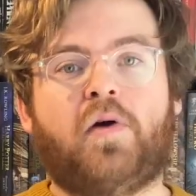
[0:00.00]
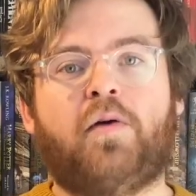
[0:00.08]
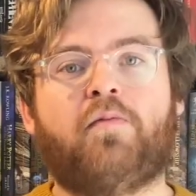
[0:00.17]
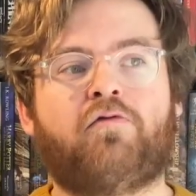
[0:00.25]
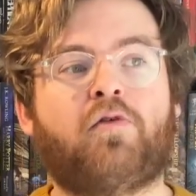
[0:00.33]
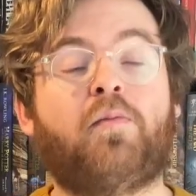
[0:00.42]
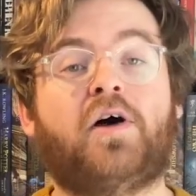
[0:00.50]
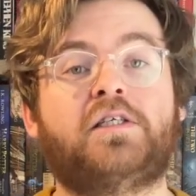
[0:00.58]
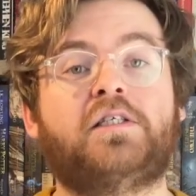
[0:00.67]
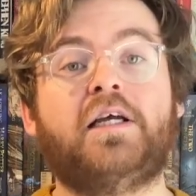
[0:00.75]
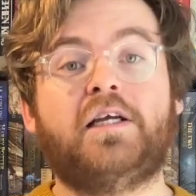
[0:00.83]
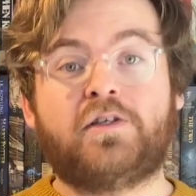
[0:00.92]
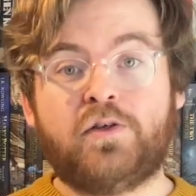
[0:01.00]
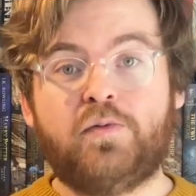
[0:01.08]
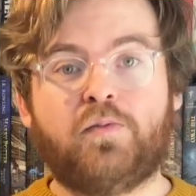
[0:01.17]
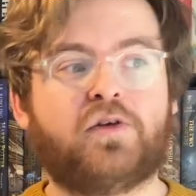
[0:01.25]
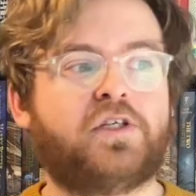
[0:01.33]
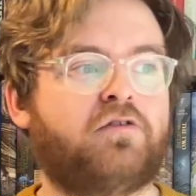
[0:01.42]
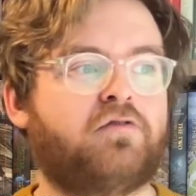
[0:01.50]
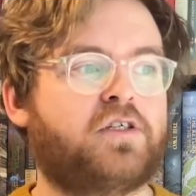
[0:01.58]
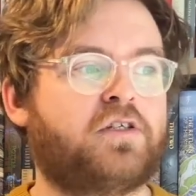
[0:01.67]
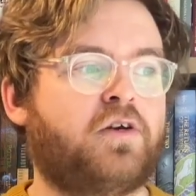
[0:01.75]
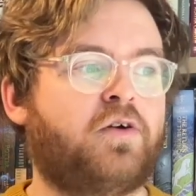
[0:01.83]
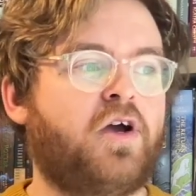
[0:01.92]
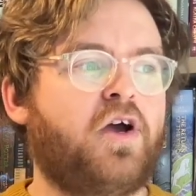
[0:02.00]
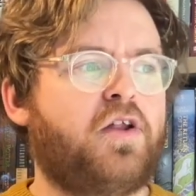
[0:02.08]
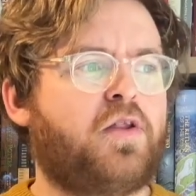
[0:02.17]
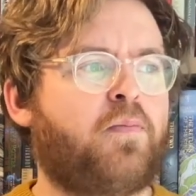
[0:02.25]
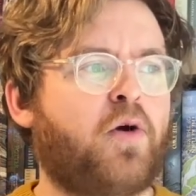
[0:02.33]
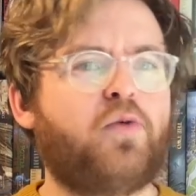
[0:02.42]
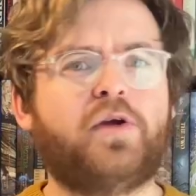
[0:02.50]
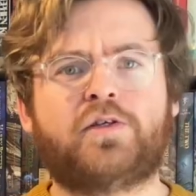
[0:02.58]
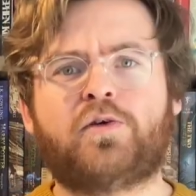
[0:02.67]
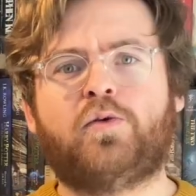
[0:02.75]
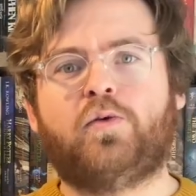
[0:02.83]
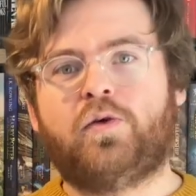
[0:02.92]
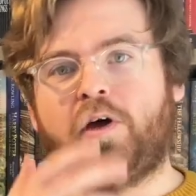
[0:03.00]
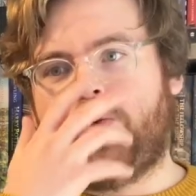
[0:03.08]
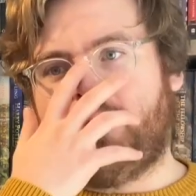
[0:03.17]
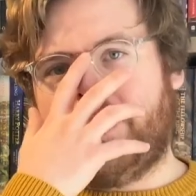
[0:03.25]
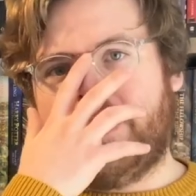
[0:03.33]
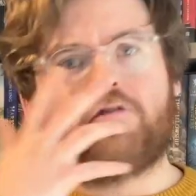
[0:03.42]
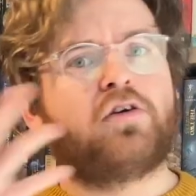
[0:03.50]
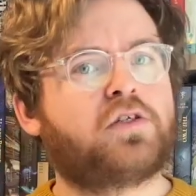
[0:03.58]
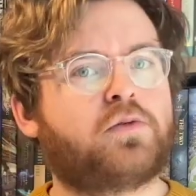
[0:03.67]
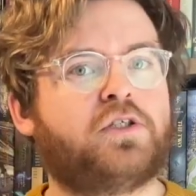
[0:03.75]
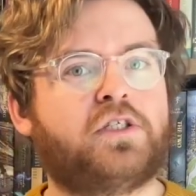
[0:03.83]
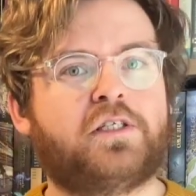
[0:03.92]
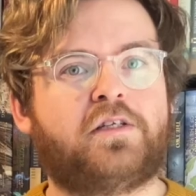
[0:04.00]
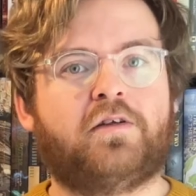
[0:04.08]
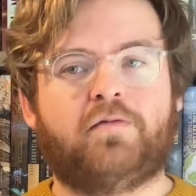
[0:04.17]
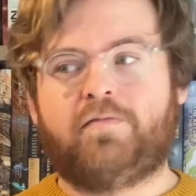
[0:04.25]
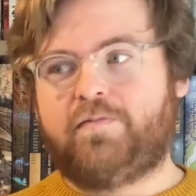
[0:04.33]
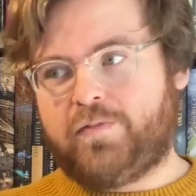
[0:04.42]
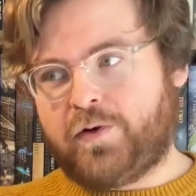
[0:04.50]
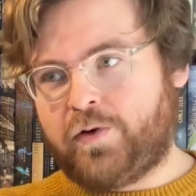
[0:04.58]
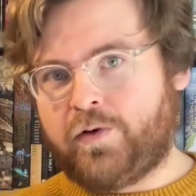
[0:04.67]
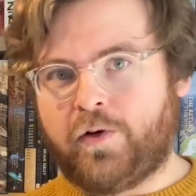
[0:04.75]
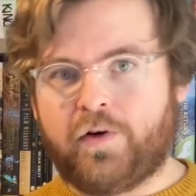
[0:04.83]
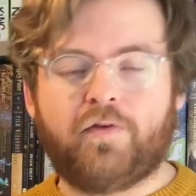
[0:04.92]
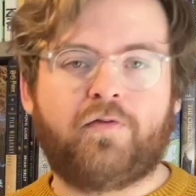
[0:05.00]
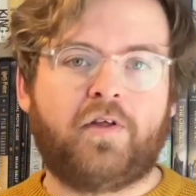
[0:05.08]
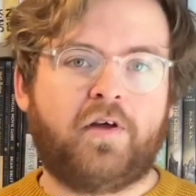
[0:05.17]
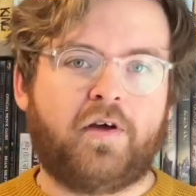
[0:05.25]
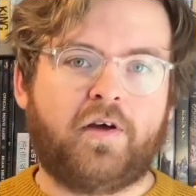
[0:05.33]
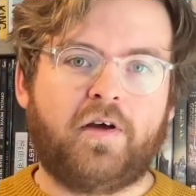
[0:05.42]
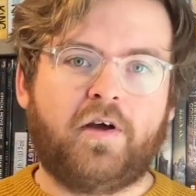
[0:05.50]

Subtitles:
from Marseille to Monte Cristo. The boat is called Eros, which is the god of the